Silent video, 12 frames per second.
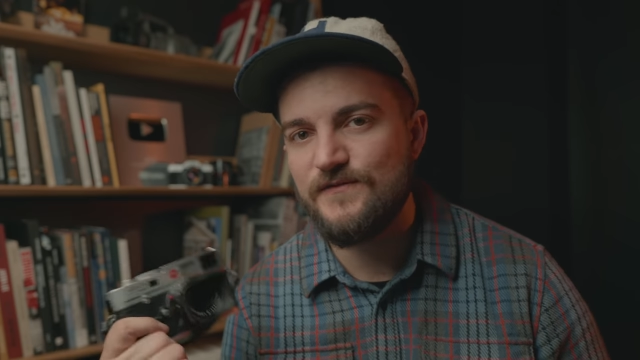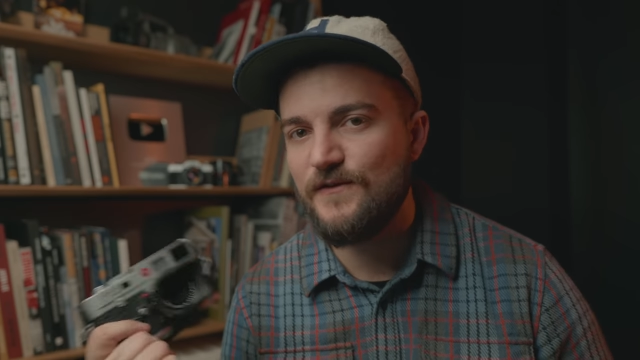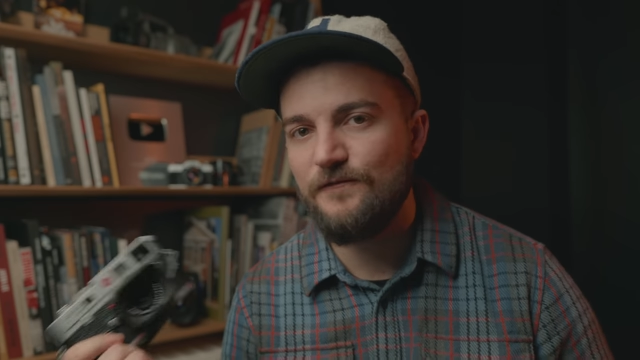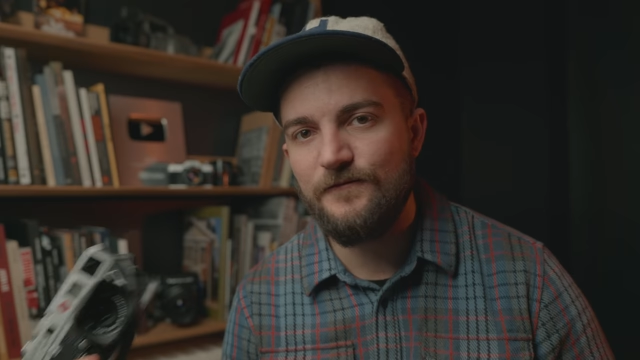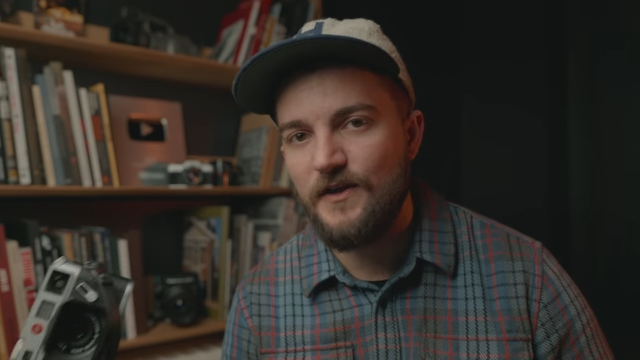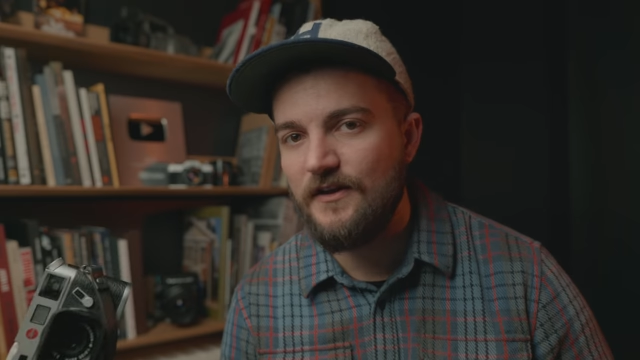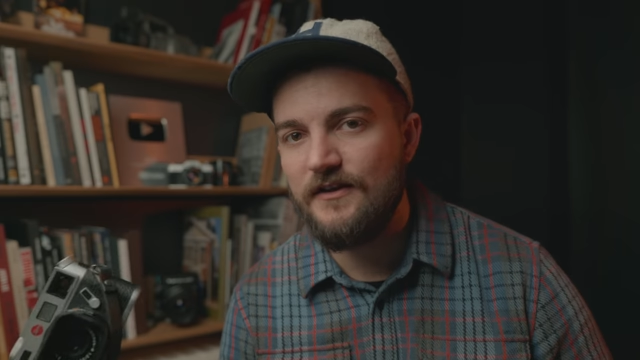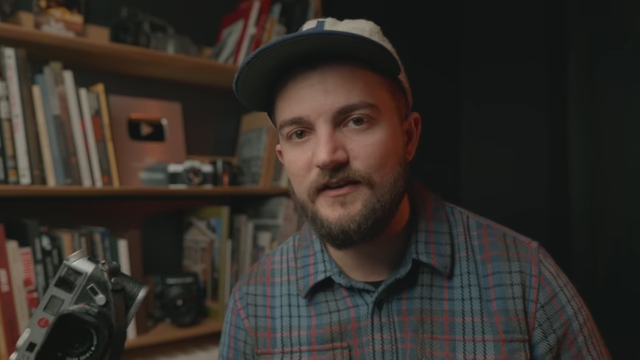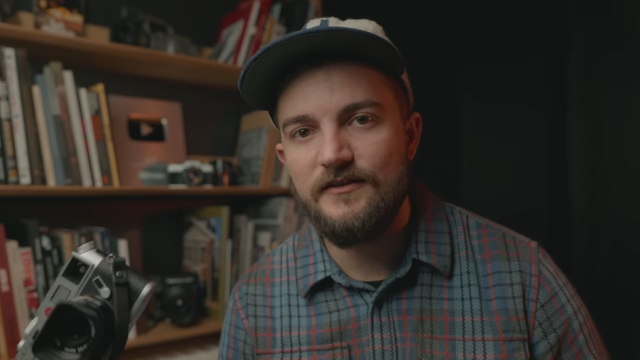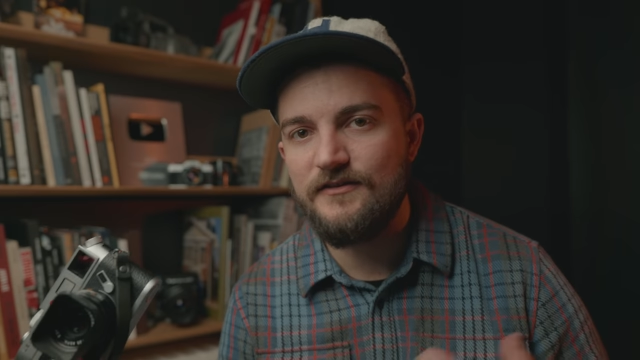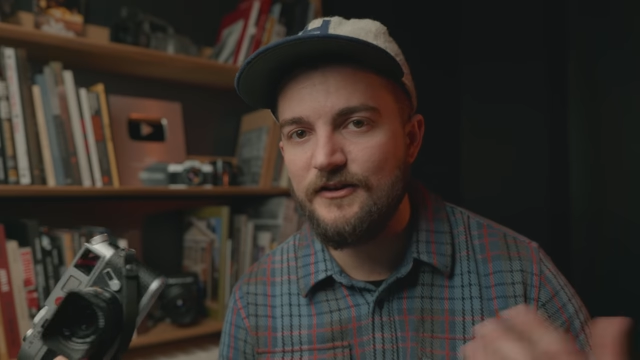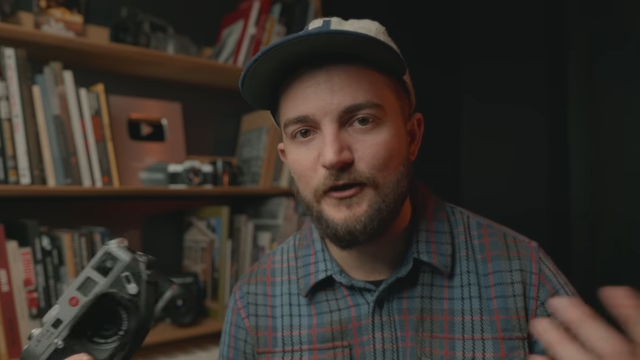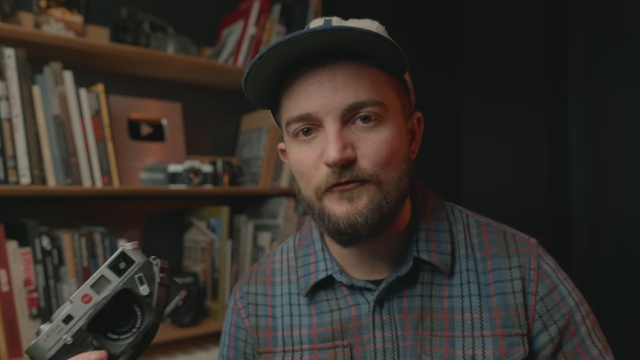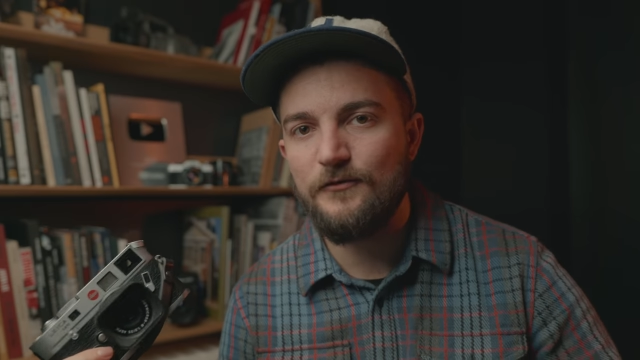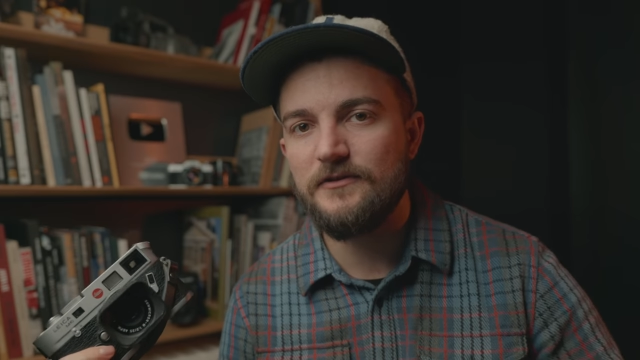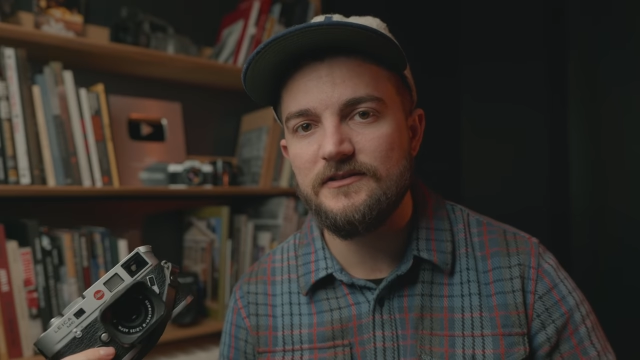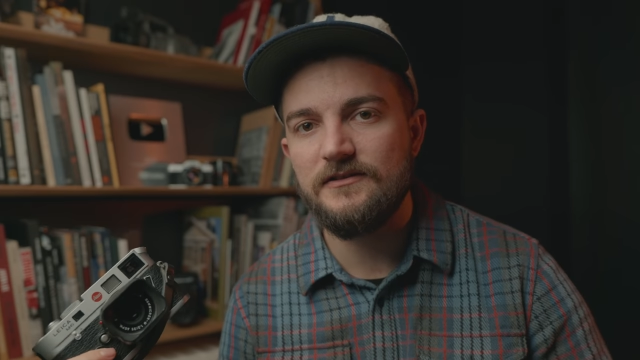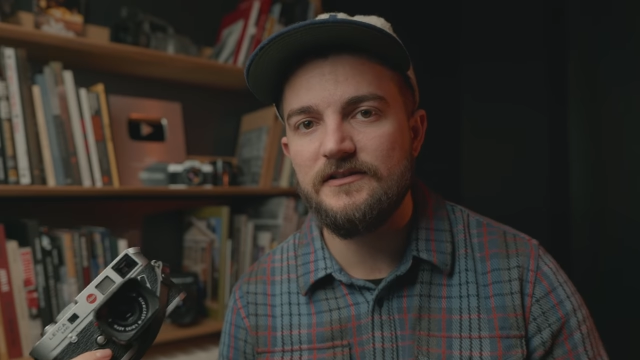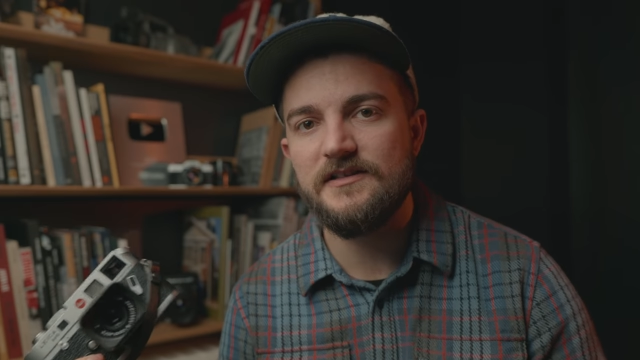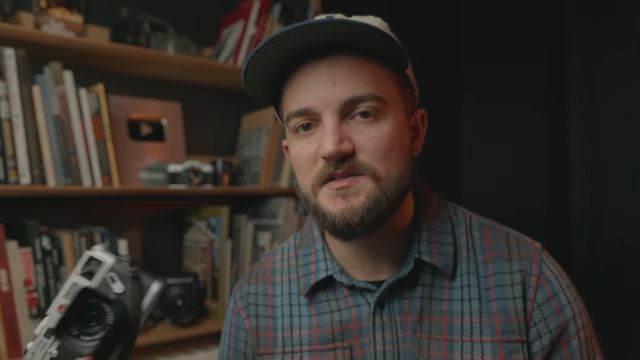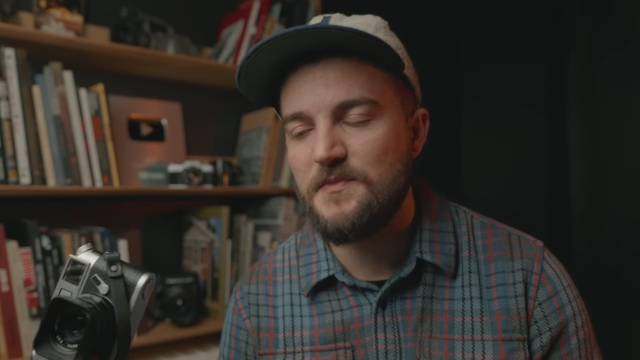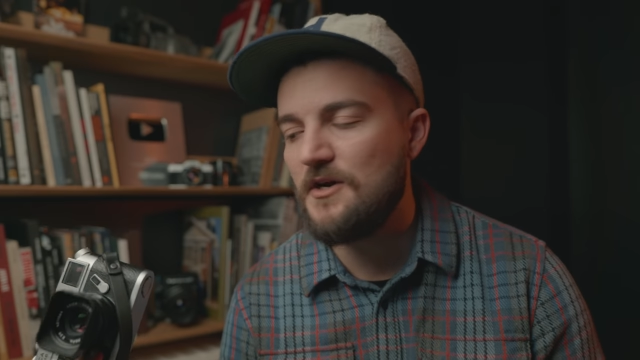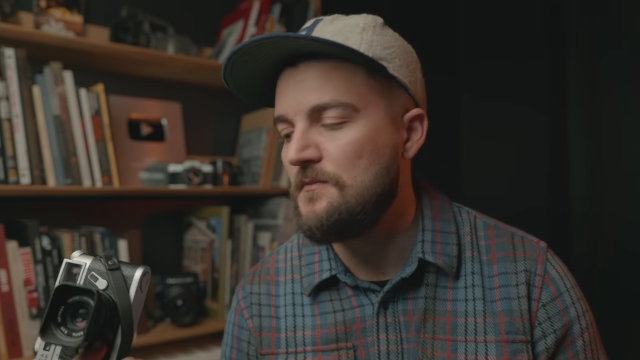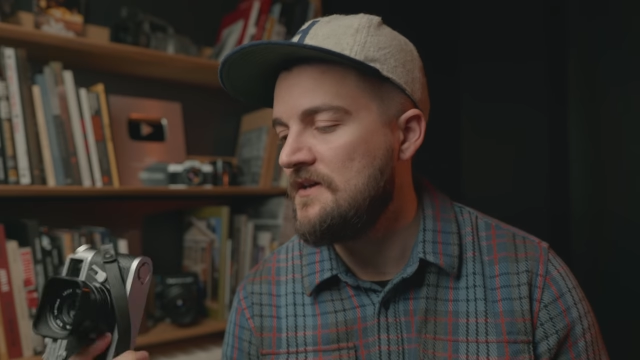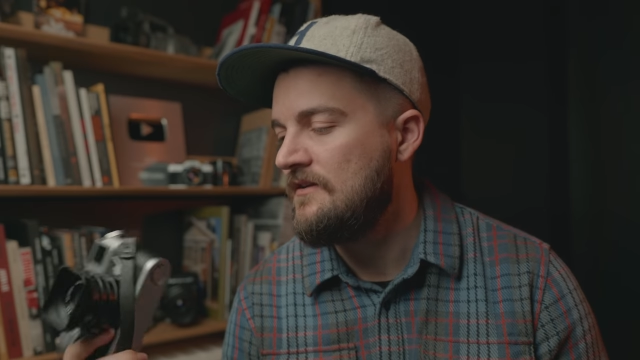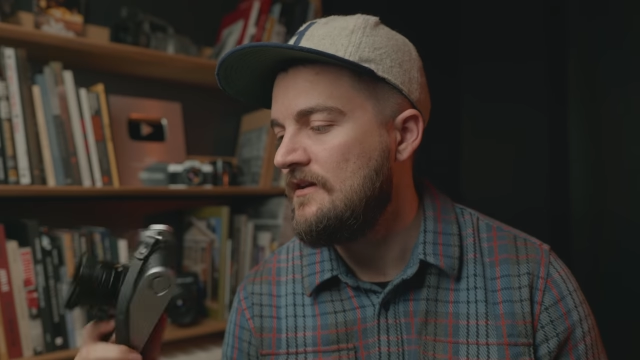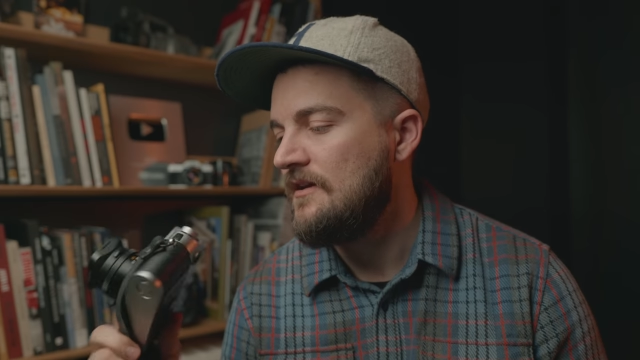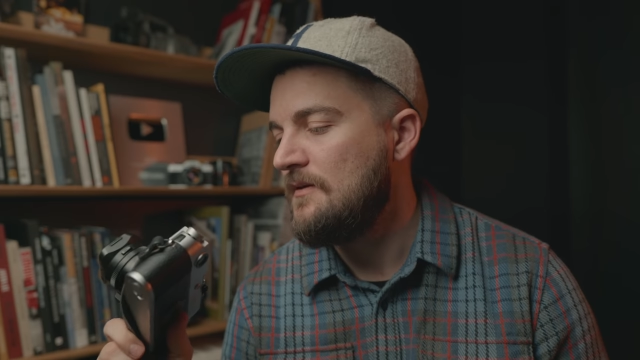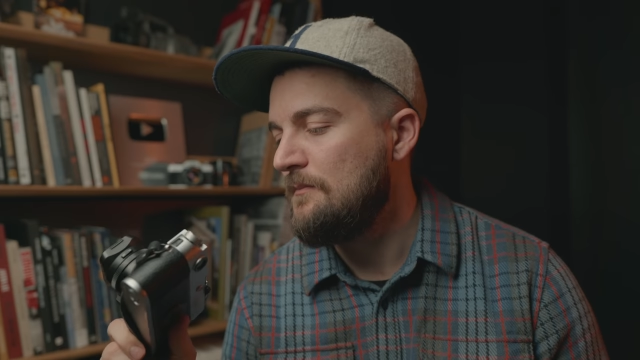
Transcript: for fun and, you know, for a little experiment,